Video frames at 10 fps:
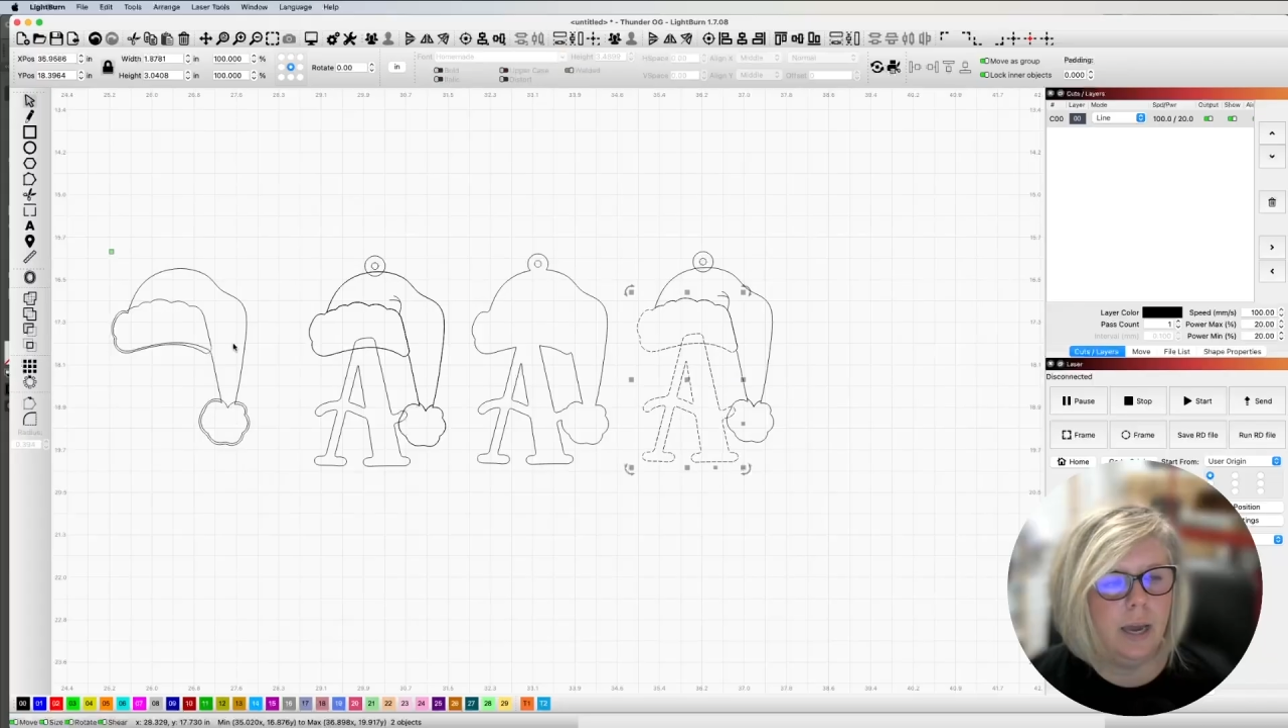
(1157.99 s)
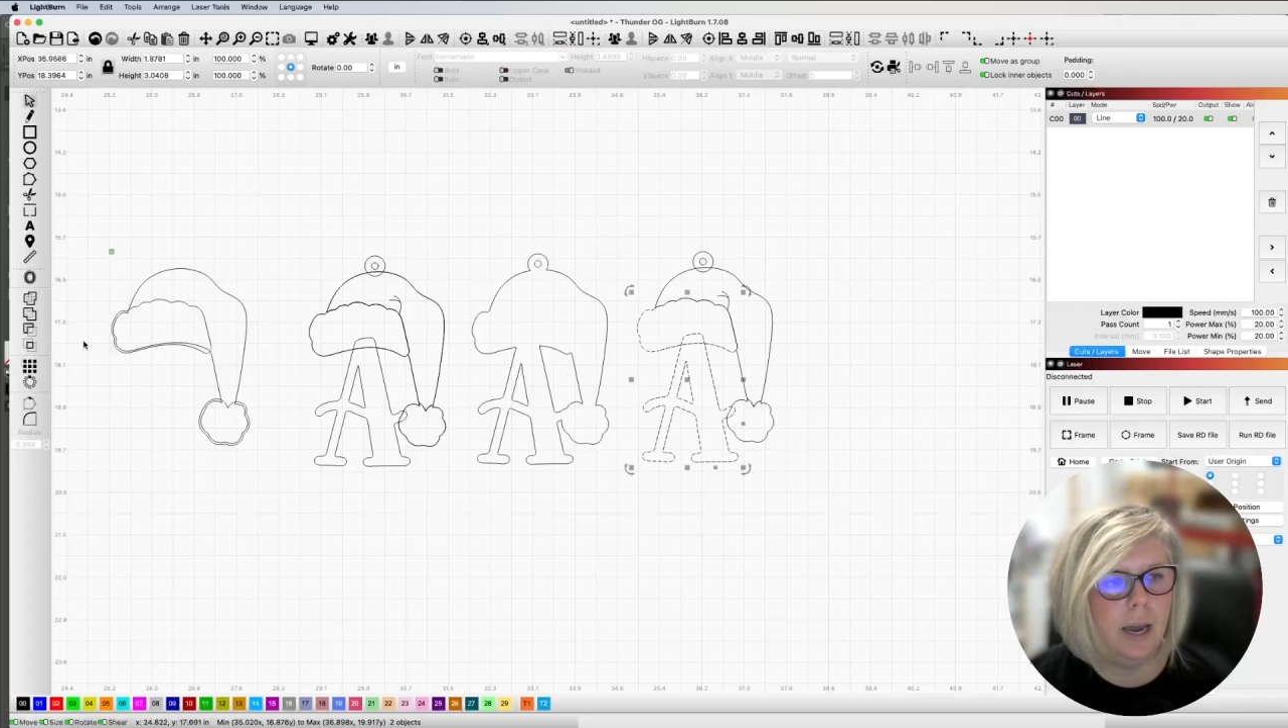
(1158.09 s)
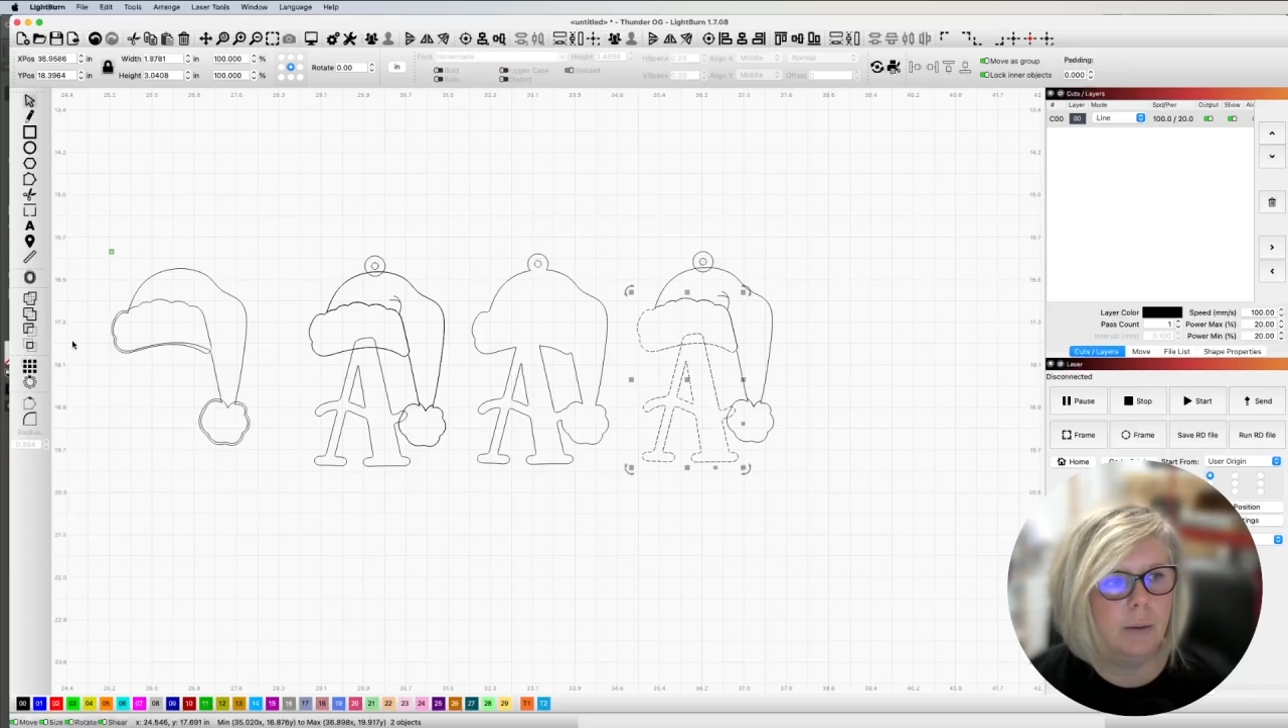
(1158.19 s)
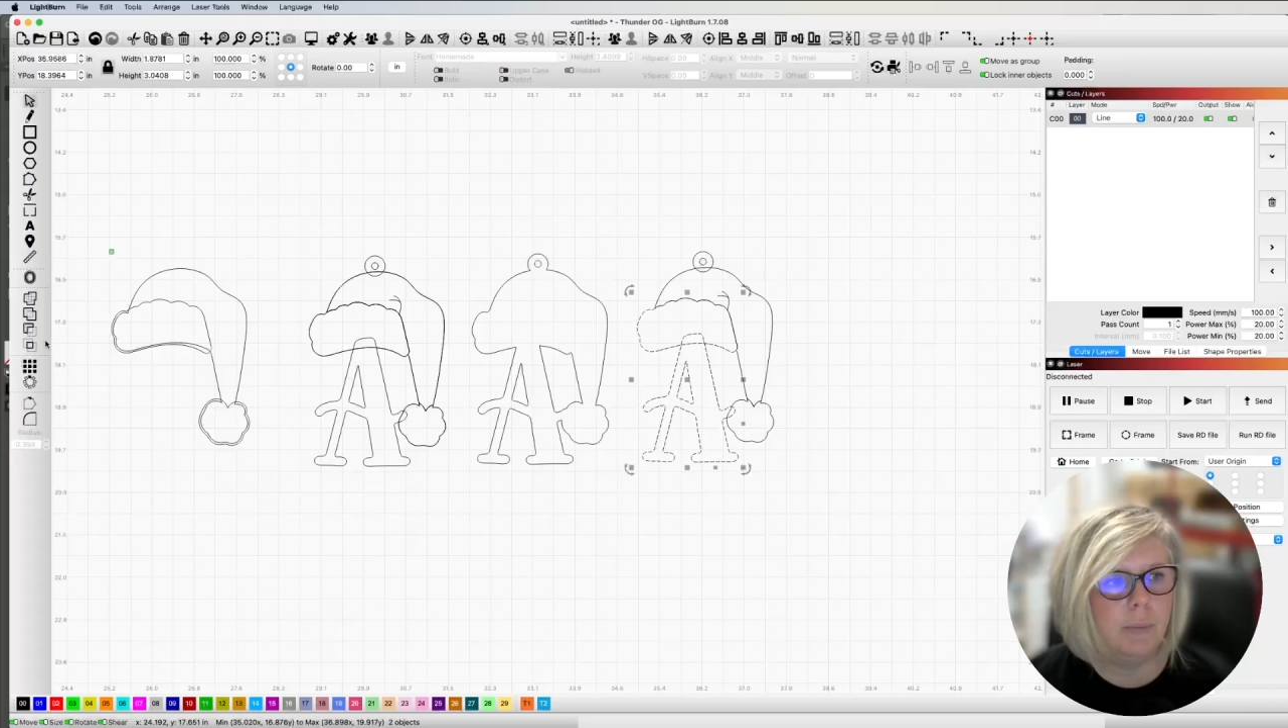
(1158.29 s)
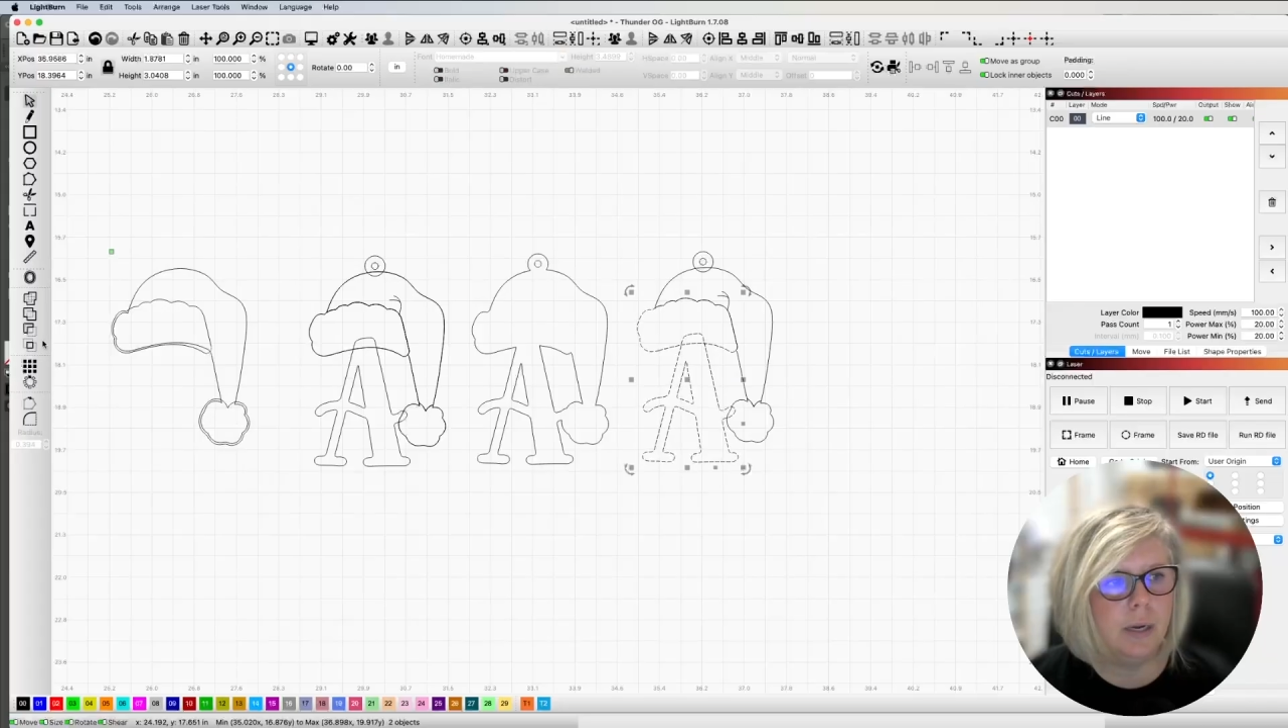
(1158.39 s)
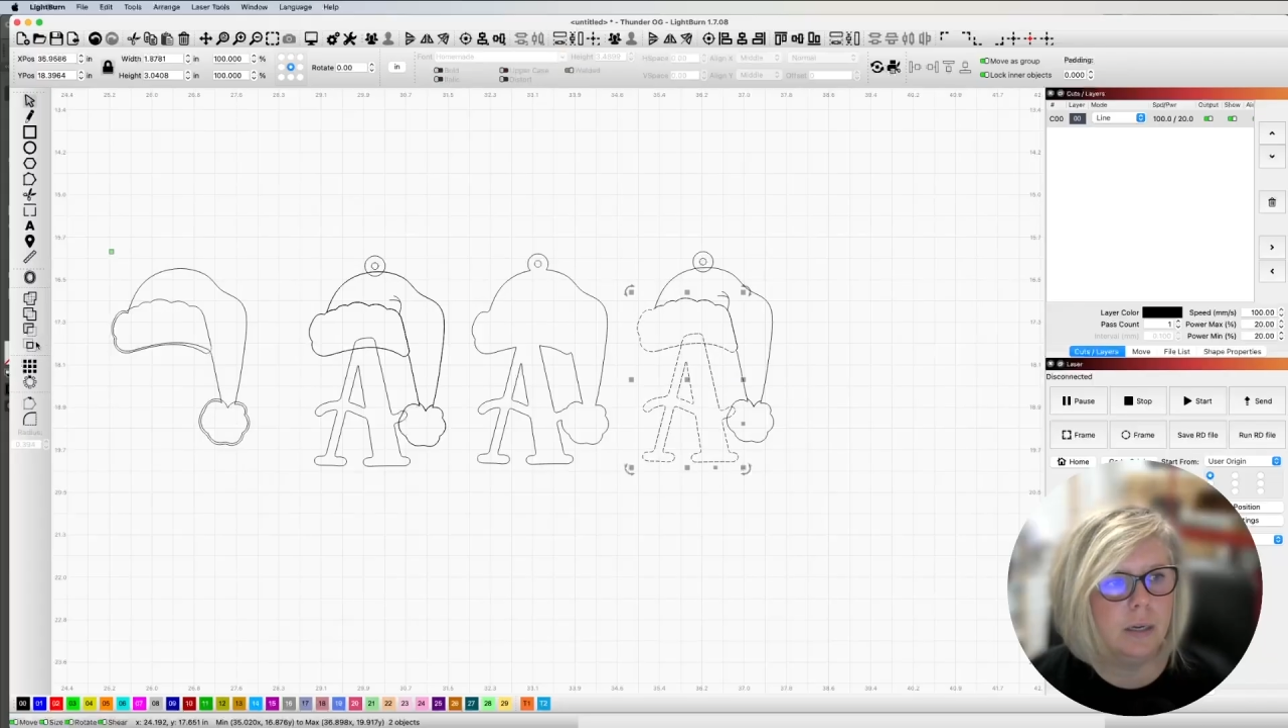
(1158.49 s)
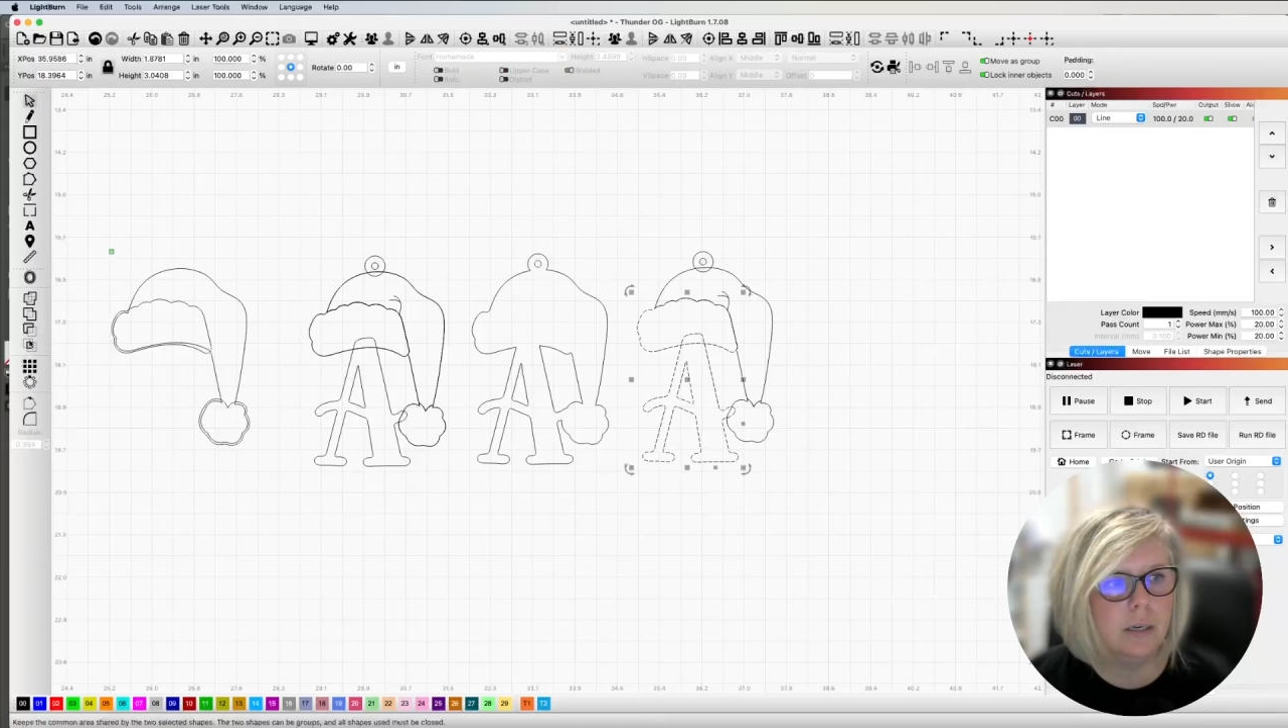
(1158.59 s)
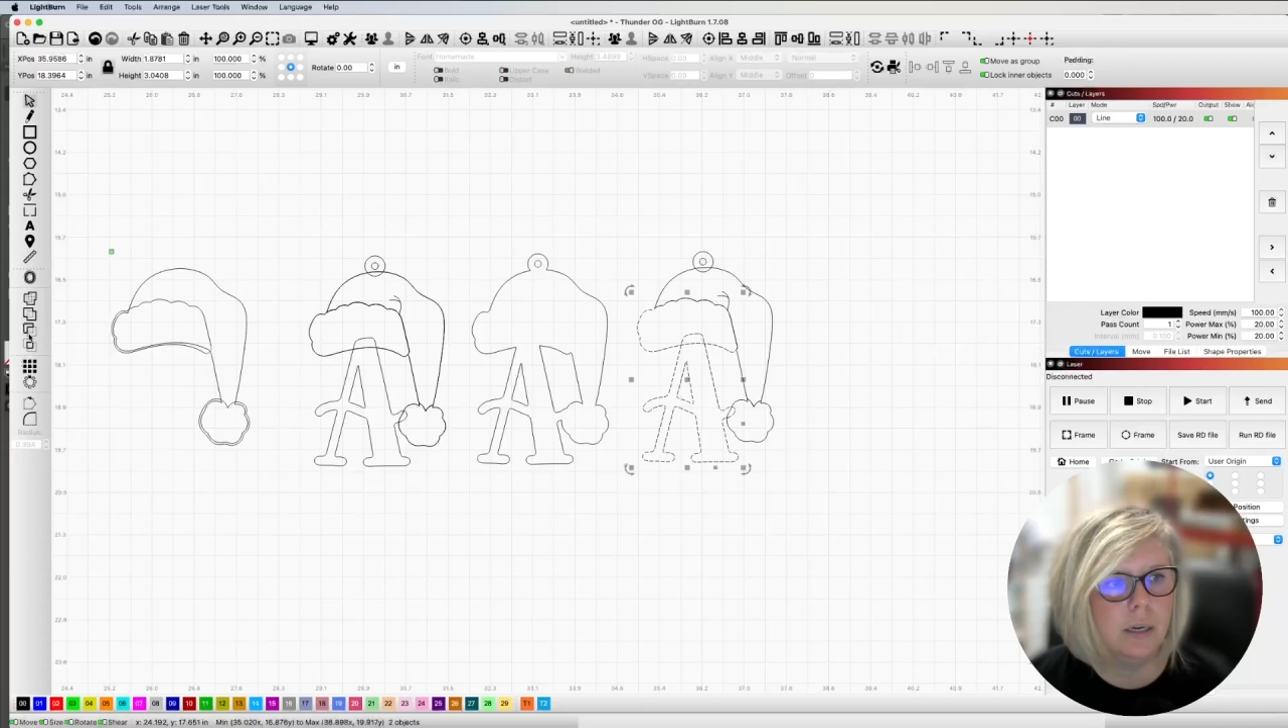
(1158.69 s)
hat band,